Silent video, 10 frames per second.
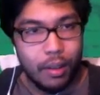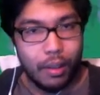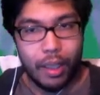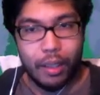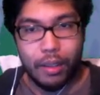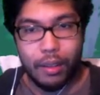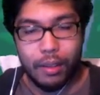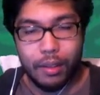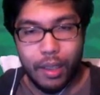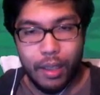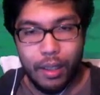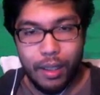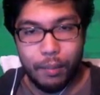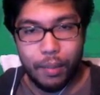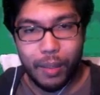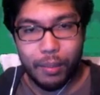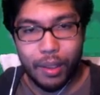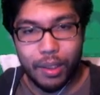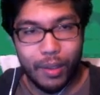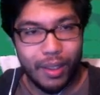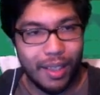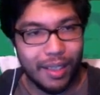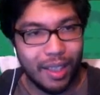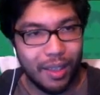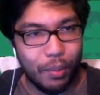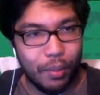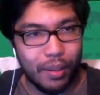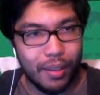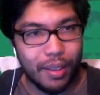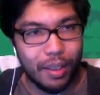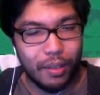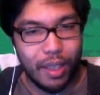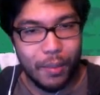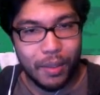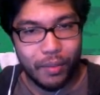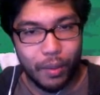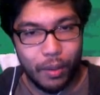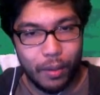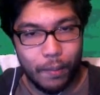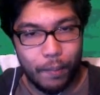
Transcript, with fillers: Okay. Anything but a player. So I can like teleport these other enemies if I want.